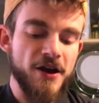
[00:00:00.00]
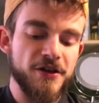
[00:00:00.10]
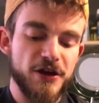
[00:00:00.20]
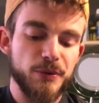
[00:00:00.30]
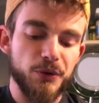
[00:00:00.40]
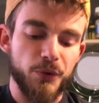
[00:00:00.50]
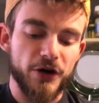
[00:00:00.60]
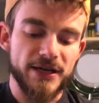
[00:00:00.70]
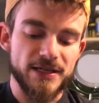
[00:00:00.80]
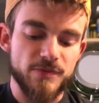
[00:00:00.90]
they were
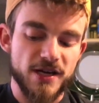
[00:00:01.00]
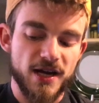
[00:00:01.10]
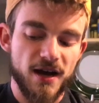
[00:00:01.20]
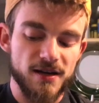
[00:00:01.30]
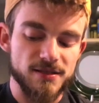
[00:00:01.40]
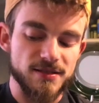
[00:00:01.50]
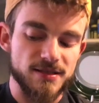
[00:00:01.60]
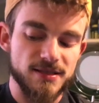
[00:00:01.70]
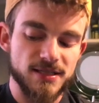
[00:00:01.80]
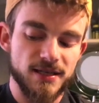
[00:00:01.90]
worried
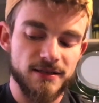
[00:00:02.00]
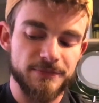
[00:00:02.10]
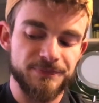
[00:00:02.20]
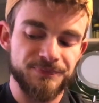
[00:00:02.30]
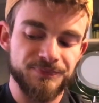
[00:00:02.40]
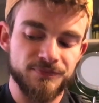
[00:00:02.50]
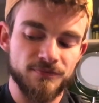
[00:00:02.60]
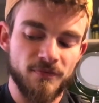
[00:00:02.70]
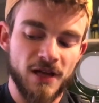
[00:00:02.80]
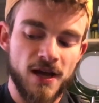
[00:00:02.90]
because
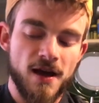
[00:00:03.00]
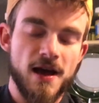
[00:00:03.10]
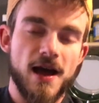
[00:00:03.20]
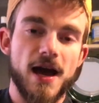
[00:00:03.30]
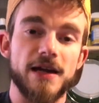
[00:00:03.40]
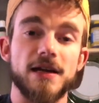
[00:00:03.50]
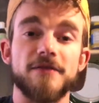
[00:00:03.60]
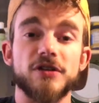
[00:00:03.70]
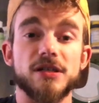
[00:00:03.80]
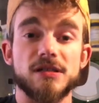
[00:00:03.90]
I'd
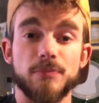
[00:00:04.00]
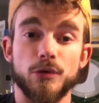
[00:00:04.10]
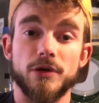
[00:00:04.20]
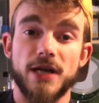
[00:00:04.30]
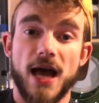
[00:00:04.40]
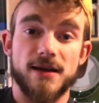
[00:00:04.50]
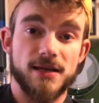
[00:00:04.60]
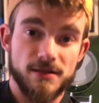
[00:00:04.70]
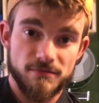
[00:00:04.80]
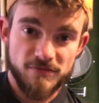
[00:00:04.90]
never explored
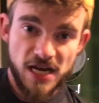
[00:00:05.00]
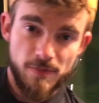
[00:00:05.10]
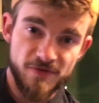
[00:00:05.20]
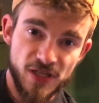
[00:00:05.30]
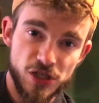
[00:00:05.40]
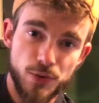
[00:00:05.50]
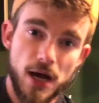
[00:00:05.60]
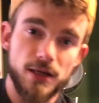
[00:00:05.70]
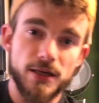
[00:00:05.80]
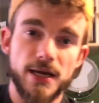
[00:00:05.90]
any type of
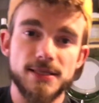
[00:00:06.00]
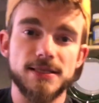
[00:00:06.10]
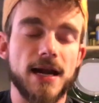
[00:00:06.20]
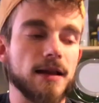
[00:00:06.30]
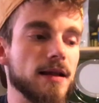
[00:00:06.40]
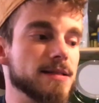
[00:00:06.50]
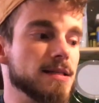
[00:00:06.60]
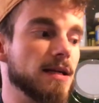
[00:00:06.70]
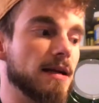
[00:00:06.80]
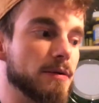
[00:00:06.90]
sexuality as an
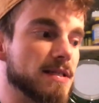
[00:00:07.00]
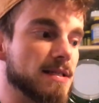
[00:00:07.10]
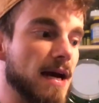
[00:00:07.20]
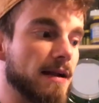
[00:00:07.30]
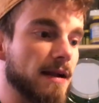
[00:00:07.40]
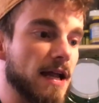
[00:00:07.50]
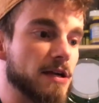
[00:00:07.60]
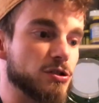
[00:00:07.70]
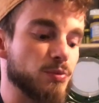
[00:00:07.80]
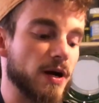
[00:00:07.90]
adolescent, and I was at an
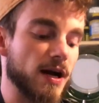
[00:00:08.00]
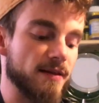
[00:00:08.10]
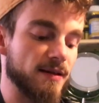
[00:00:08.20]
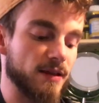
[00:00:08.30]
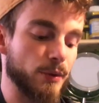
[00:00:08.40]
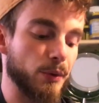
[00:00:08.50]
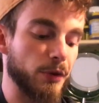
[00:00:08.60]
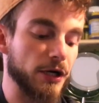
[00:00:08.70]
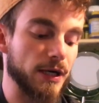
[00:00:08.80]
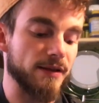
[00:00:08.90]
age where I think they were
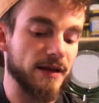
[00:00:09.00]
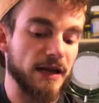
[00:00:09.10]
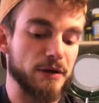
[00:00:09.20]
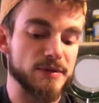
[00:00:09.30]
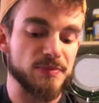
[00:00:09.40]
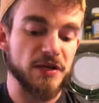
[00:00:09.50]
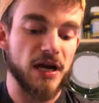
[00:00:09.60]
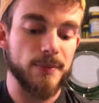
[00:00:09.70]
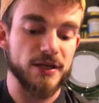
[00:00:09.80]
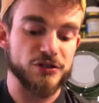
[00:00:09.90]
worried that I was
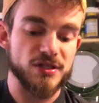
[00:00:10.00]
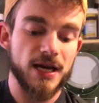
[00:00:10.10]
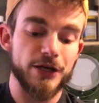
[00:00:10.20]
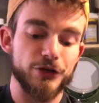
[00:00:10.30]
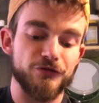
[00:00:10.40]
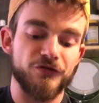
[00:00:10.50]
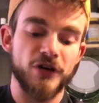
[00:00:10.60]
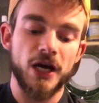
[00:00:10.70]
becoming just kind of